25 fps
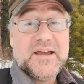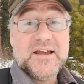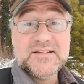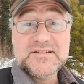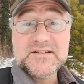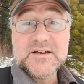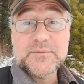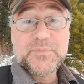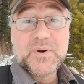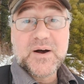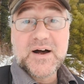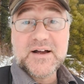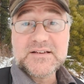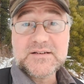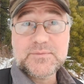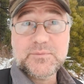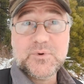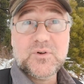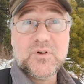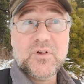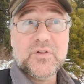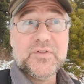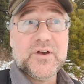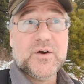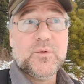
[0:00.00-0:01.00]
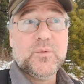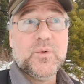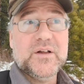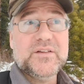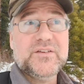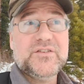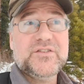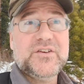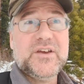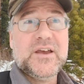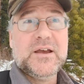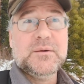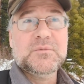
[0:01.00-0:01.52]
Is it possible that
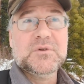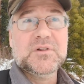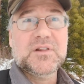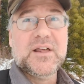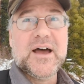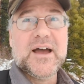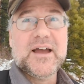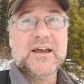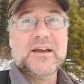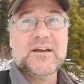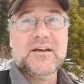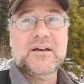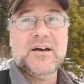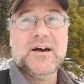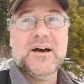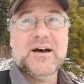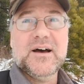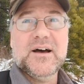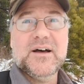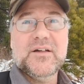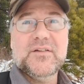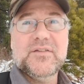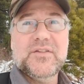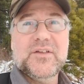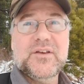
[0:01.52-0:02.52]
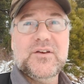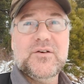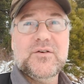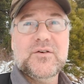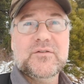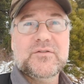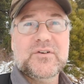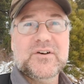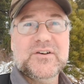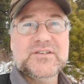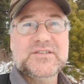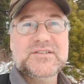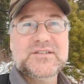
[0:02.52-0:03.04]
what seemed like uh, the
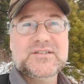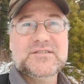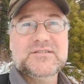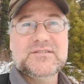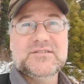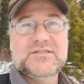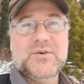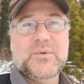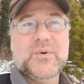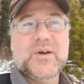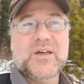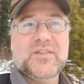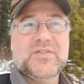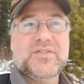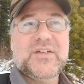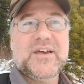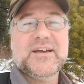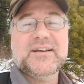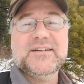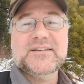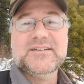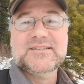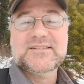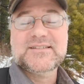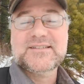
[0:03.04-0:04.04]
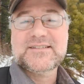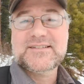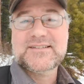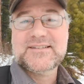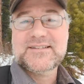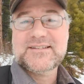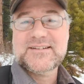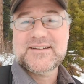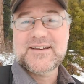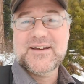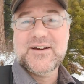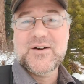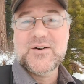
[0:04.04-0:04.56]
universe doing
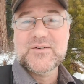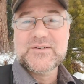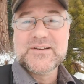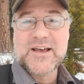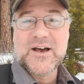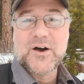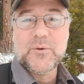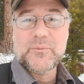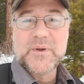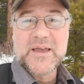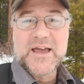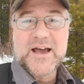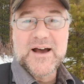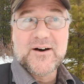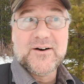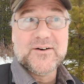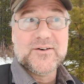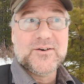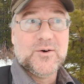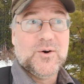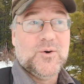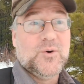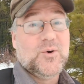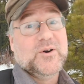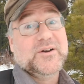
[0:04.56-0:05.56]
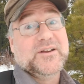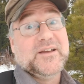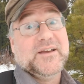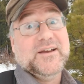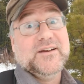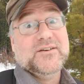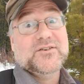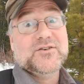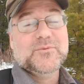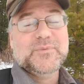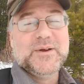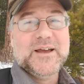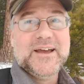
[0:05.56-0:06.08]
things, you know, to help me out or to
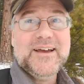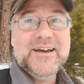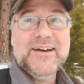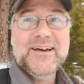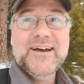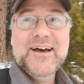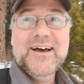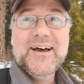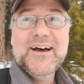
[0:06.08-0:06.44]
hinder me,